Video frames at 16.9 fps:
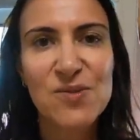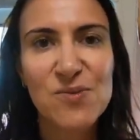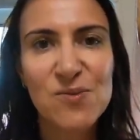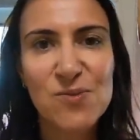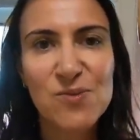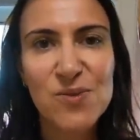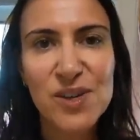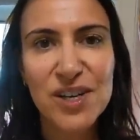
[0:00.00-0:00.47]

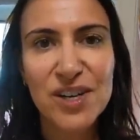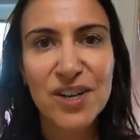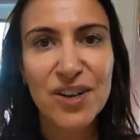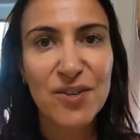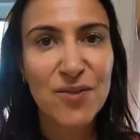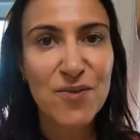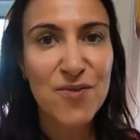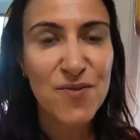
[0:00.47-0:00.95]

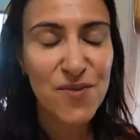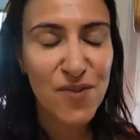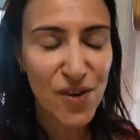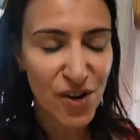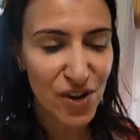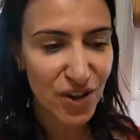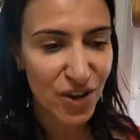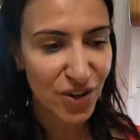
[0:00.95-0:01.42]
we're
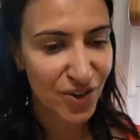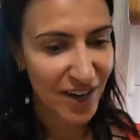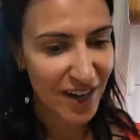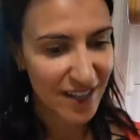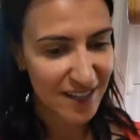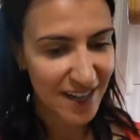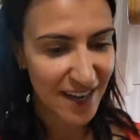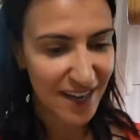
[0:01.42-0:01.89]
full, our
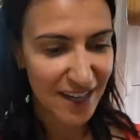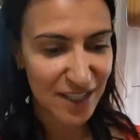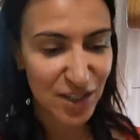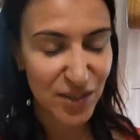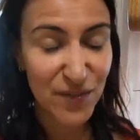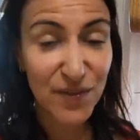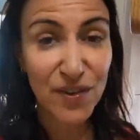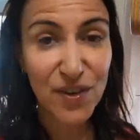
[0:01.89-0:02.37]
gray tank
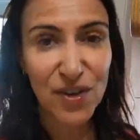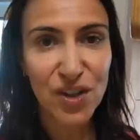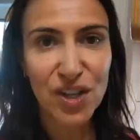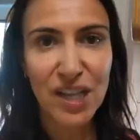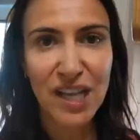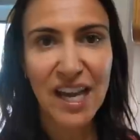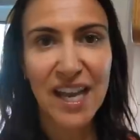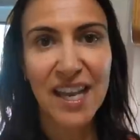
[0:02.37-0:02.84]
is
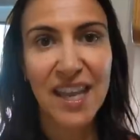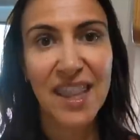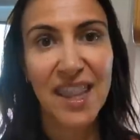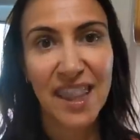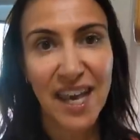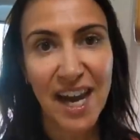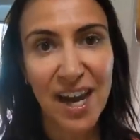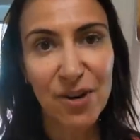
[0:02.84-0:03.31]
full,
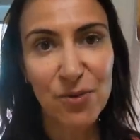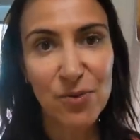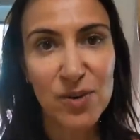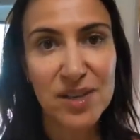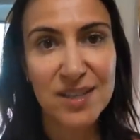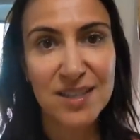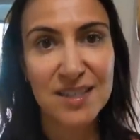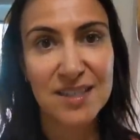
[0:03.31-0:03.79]
and that
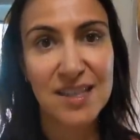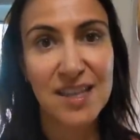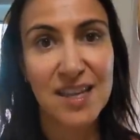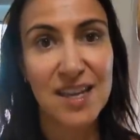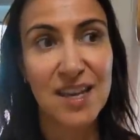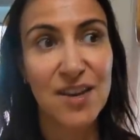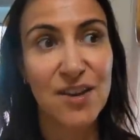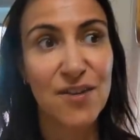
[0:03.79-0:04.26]
was
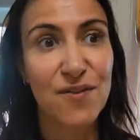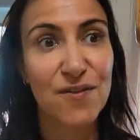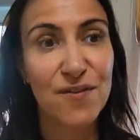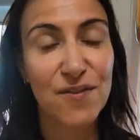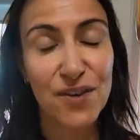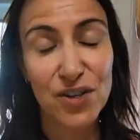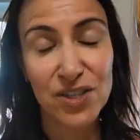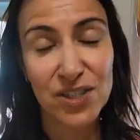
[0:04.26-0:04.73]
the
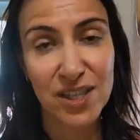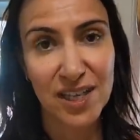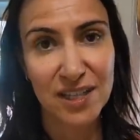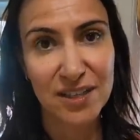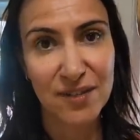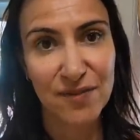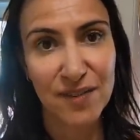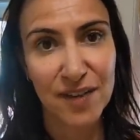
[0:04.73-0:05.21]
first
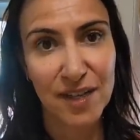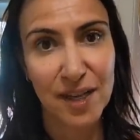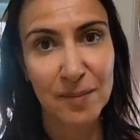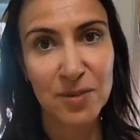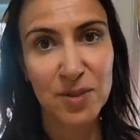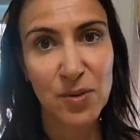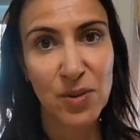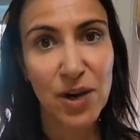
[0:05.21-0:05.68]
thing to fill
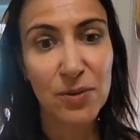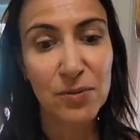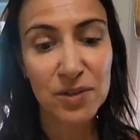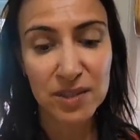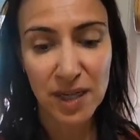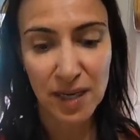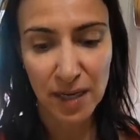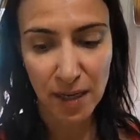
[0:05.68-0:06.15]
up. So that
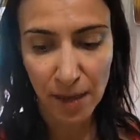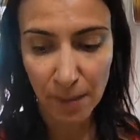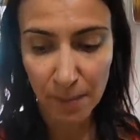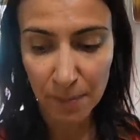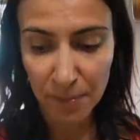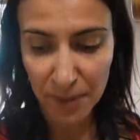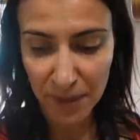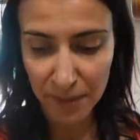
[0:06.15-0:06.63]
was like a
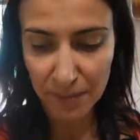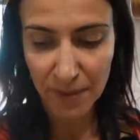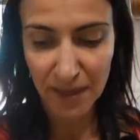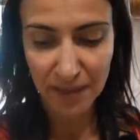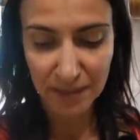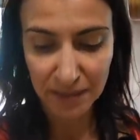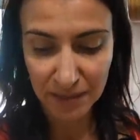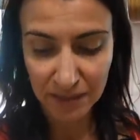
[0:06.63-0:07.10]
big
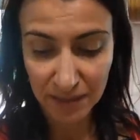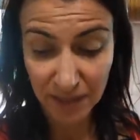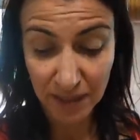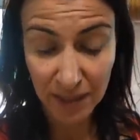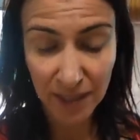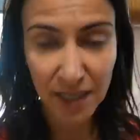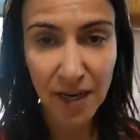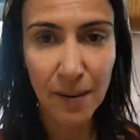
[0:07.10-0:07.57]
mess to
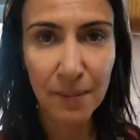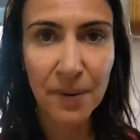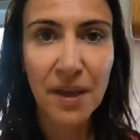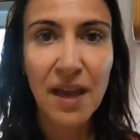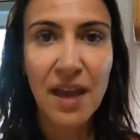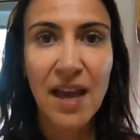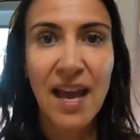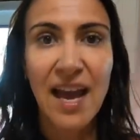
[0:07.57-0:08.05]
clean up.
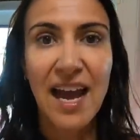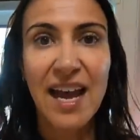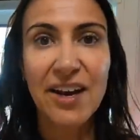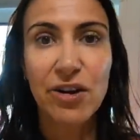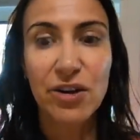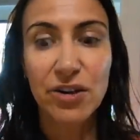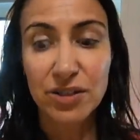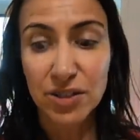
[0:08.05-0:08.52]

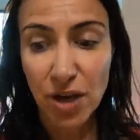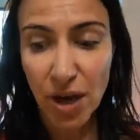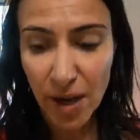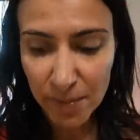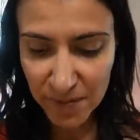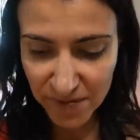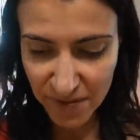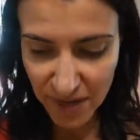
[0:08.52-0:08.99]
And on
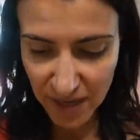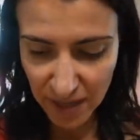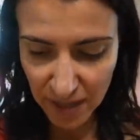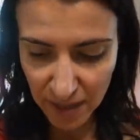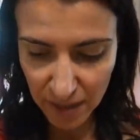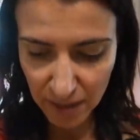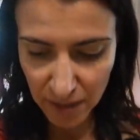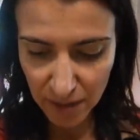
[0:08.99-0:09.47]
top of it,